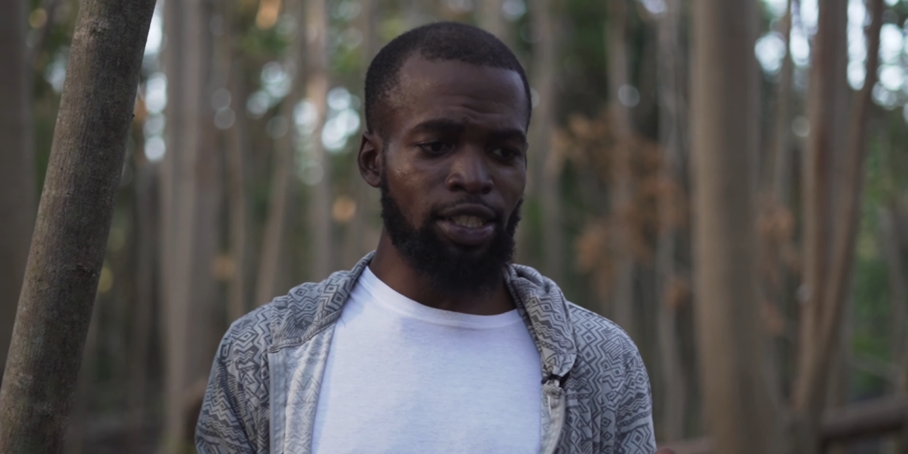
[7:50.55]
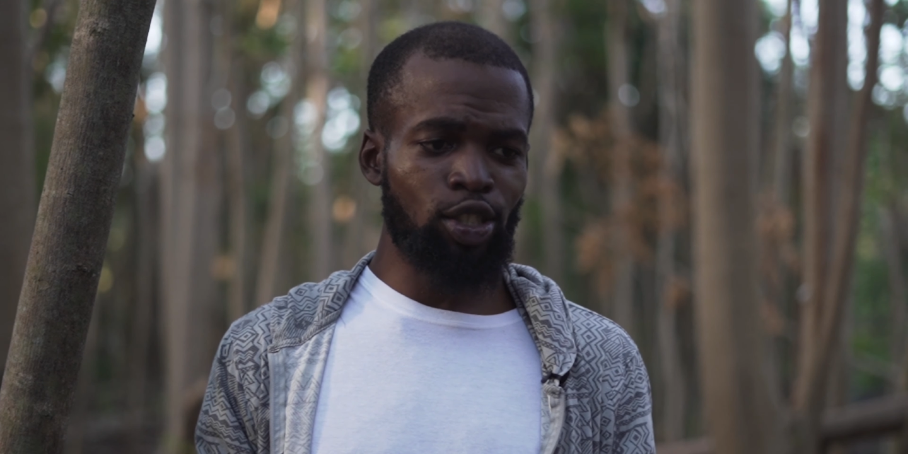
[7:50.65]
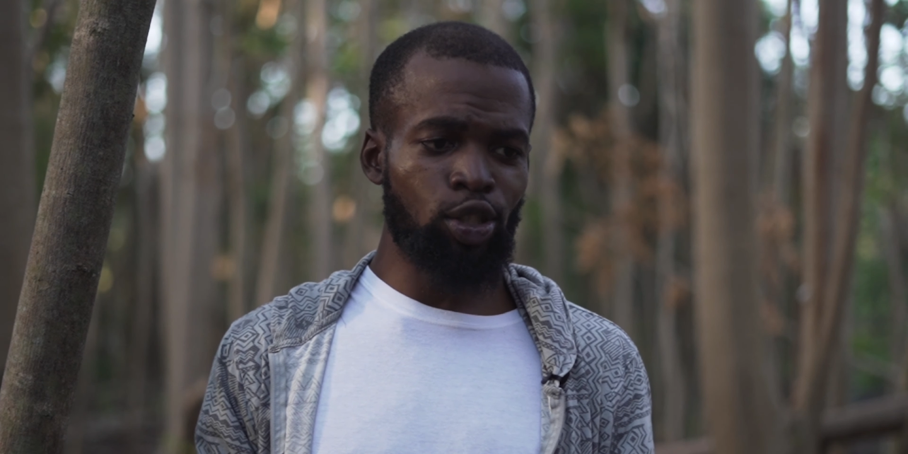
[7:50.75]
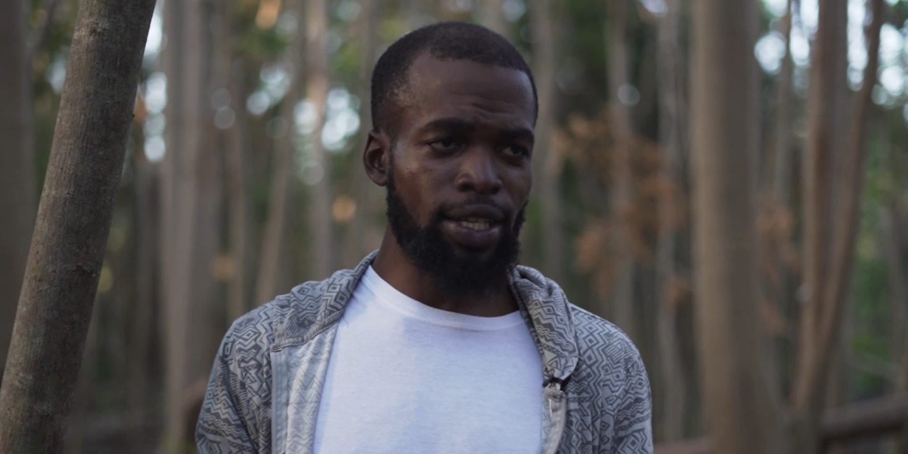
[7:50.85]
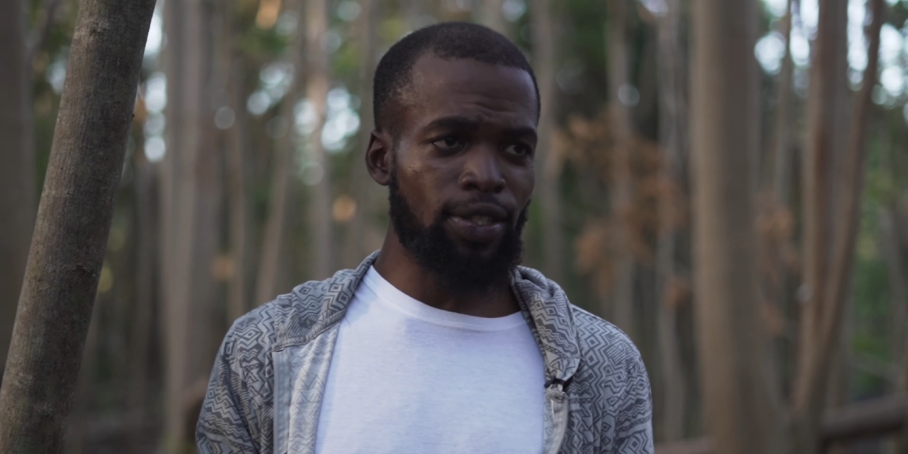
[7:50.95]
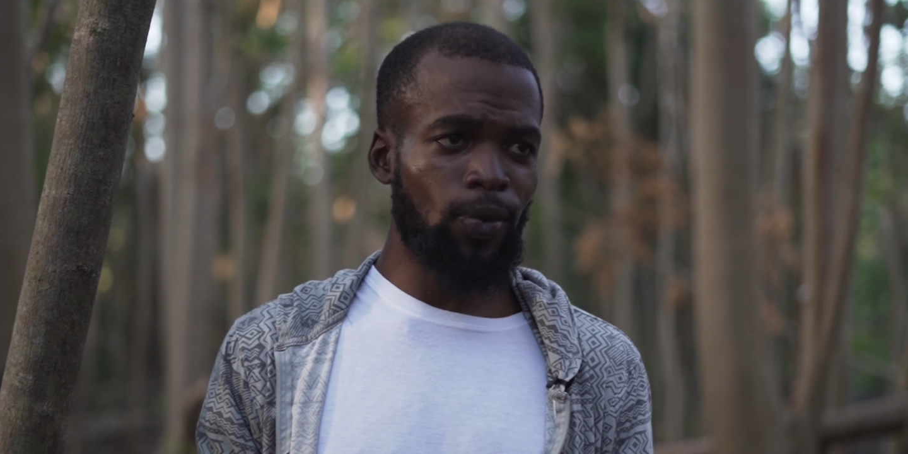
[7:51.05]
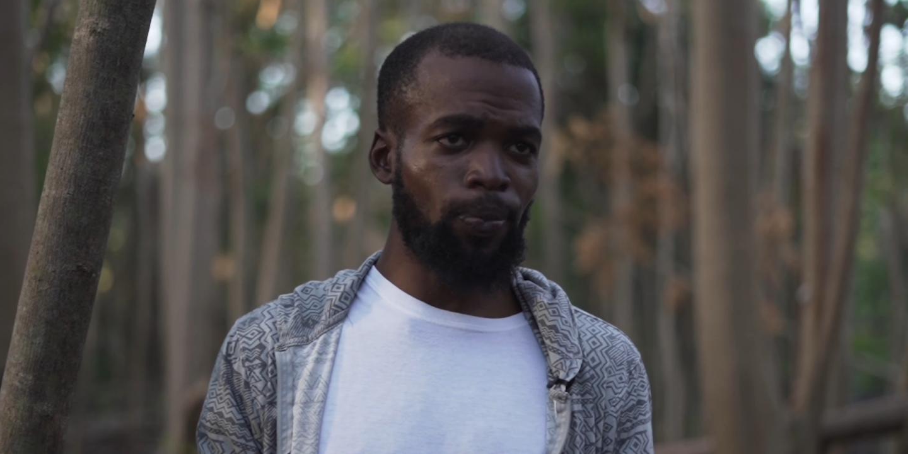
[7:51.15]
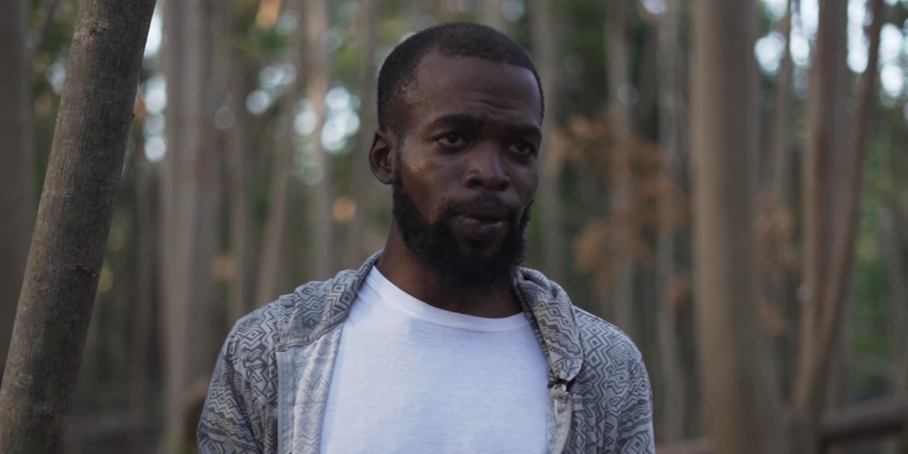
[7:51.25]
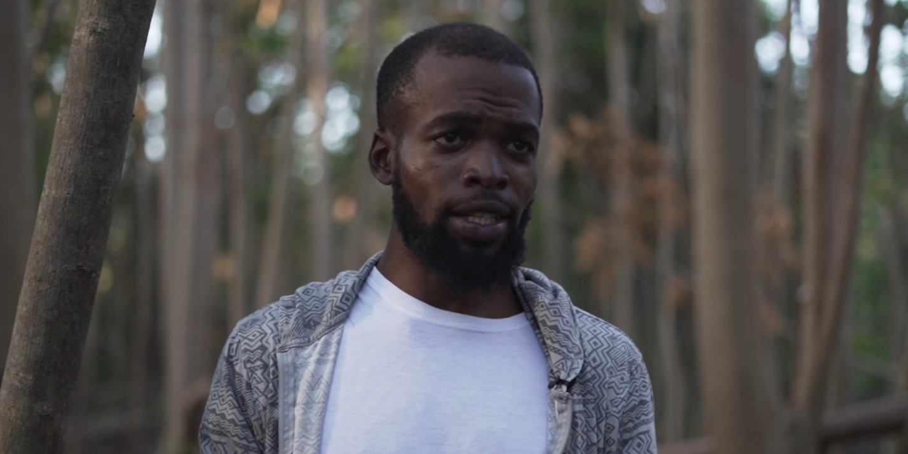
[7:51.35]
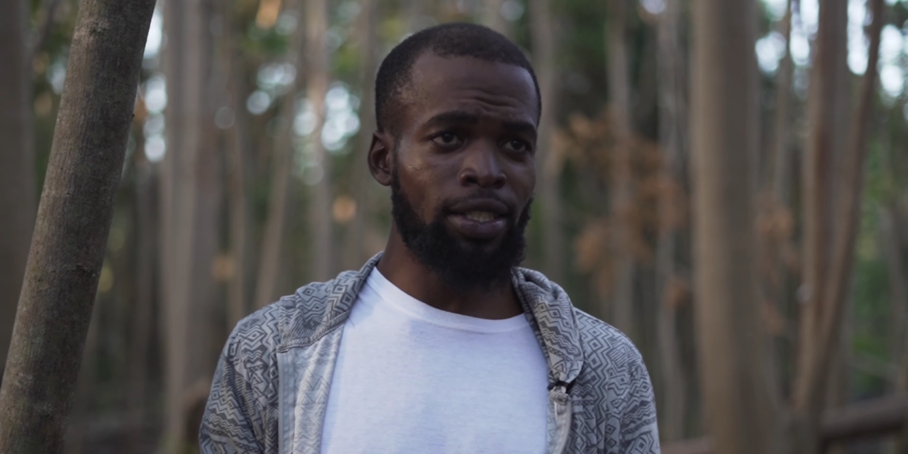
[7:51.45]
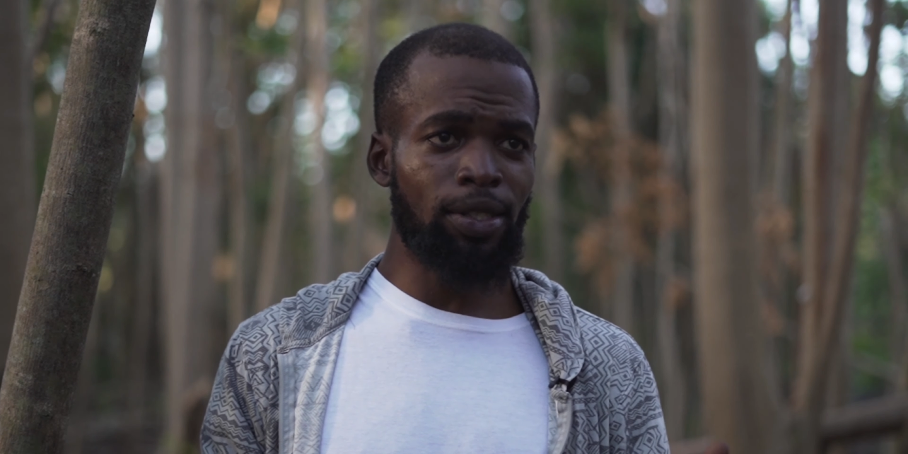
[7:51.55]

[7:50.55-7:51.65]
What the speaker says: dress up and